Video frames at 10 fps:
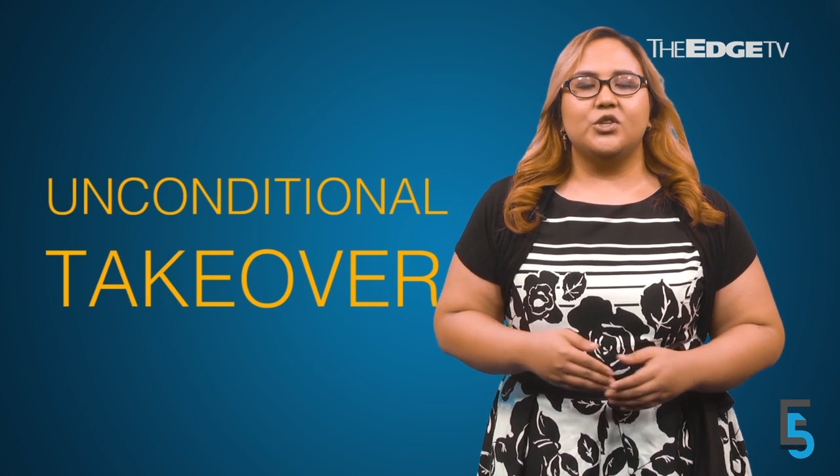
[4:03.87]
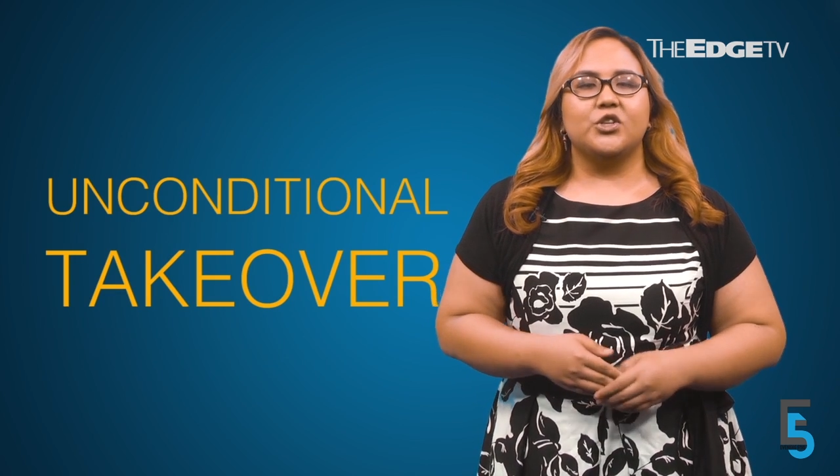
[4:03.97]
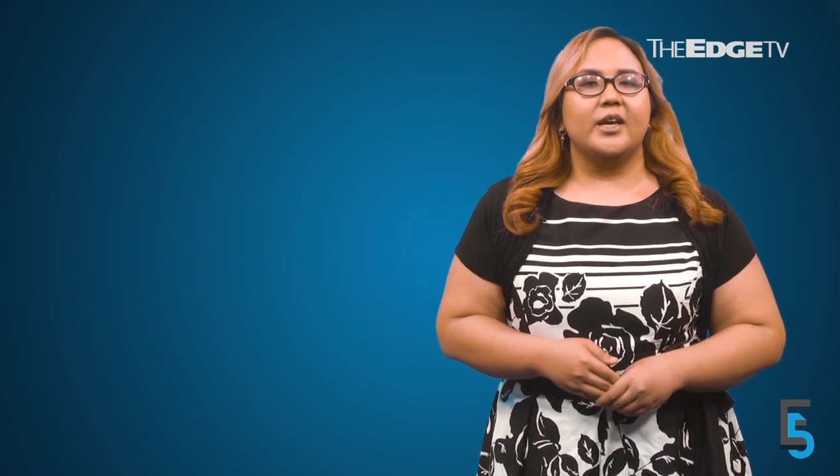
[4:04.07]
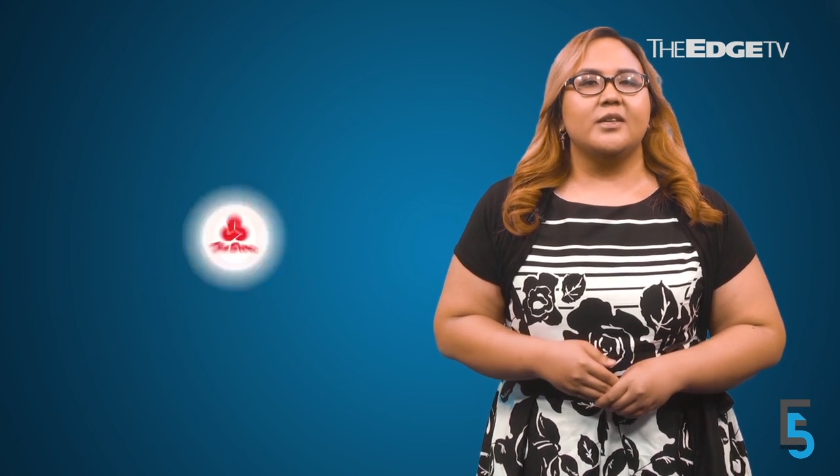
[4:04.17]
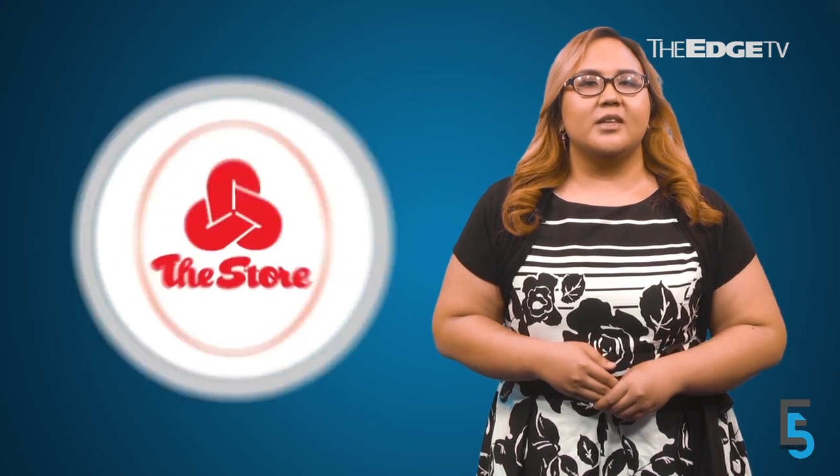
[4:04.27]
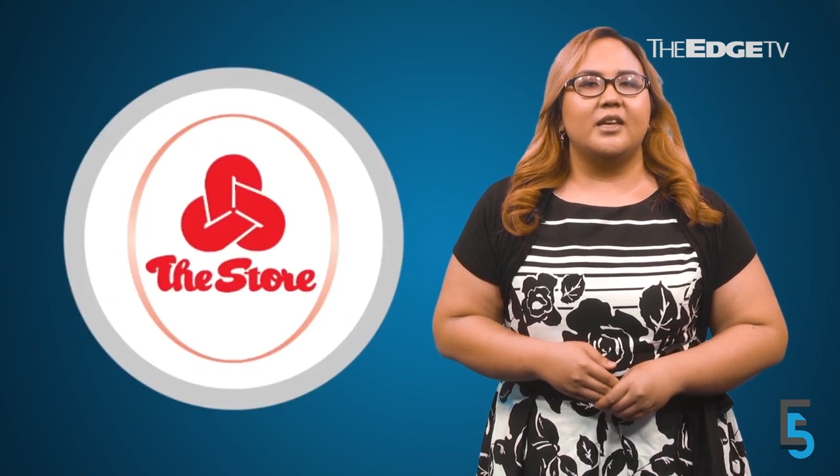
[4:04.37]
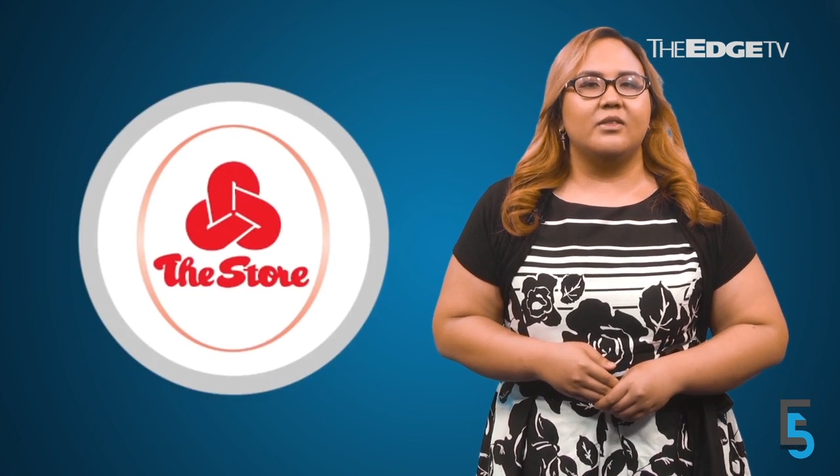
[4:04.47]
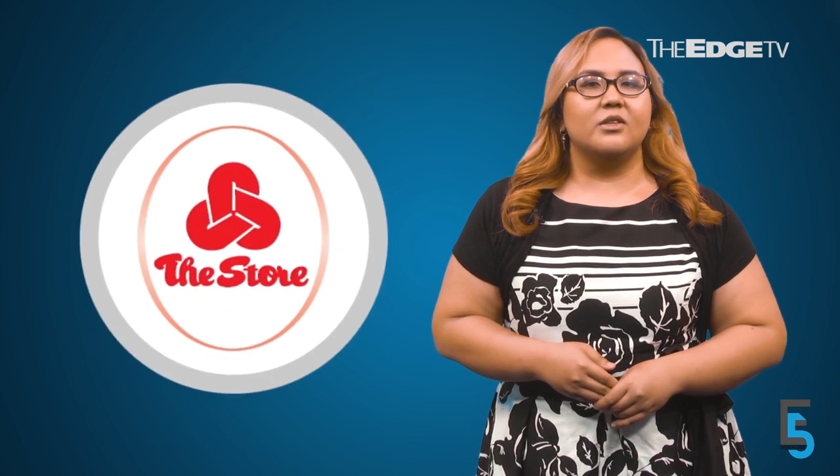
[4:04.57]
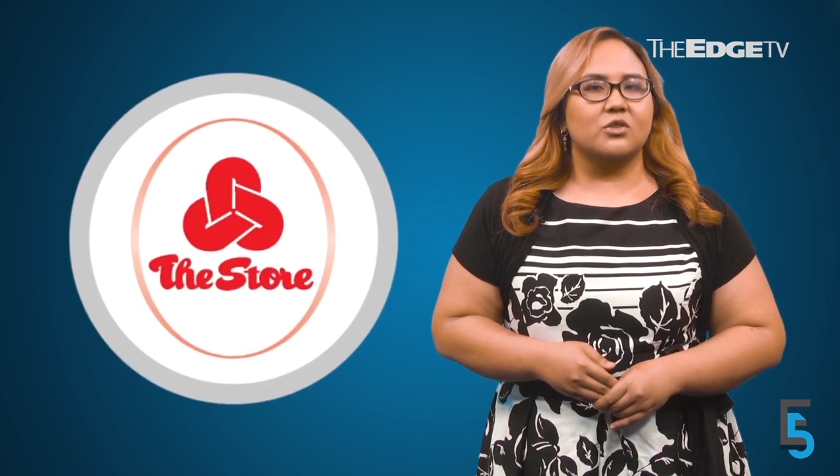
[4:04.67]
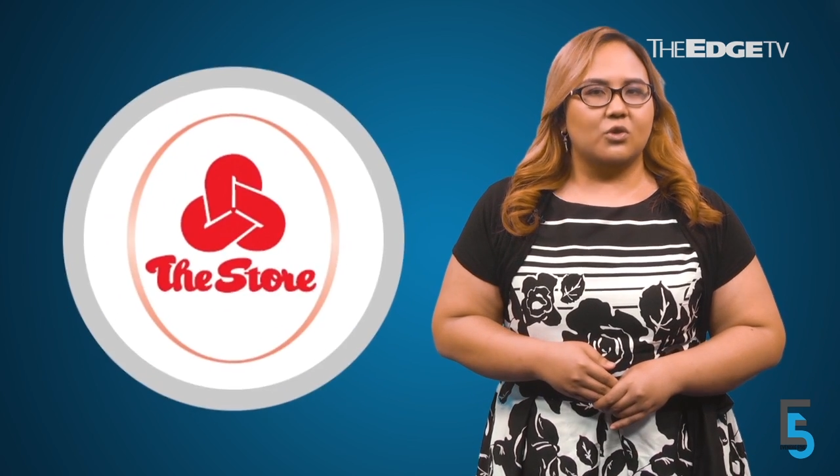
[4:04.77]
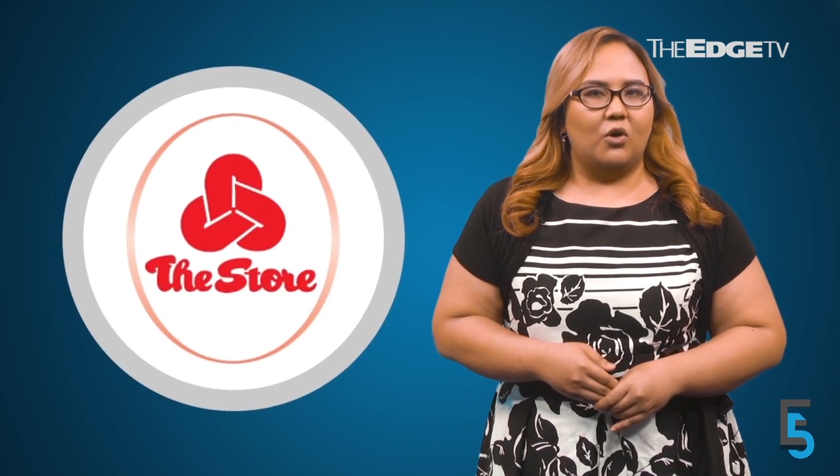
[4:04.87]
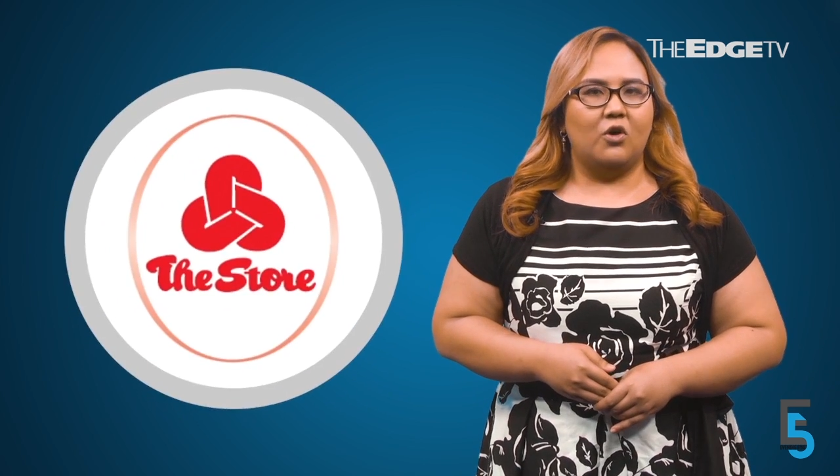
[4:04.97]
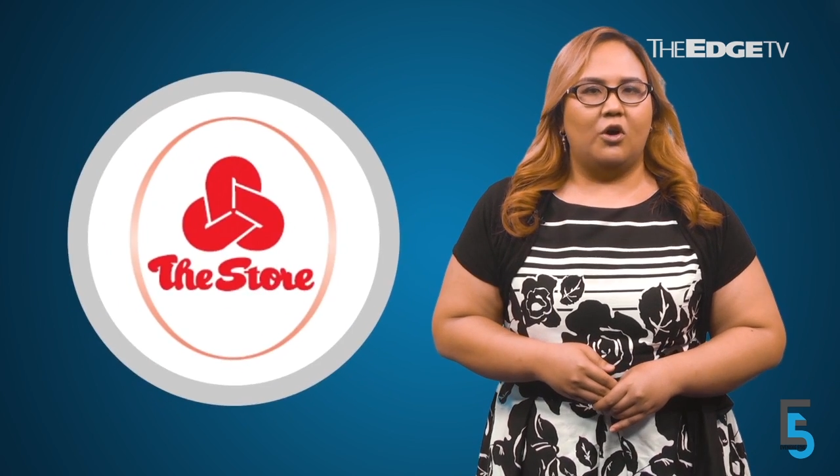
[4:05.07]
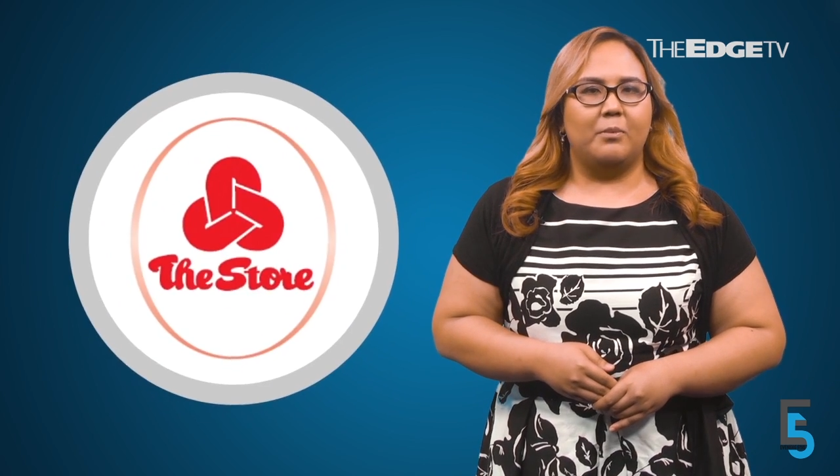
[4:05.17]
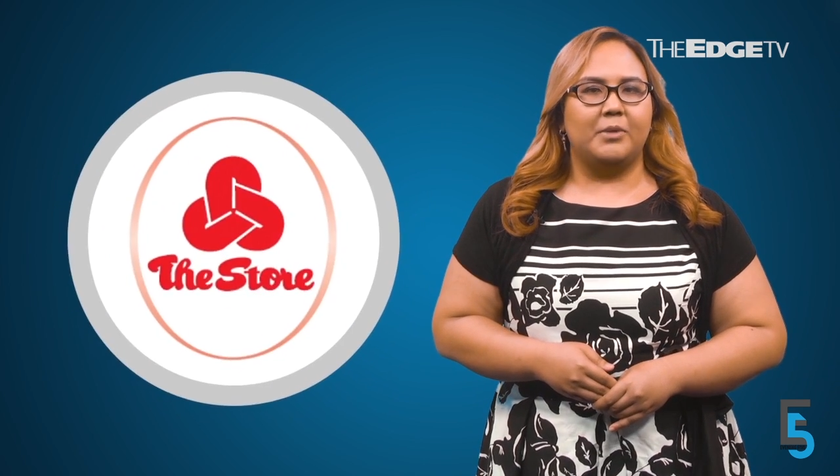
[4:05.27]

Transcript: shares in the store Corp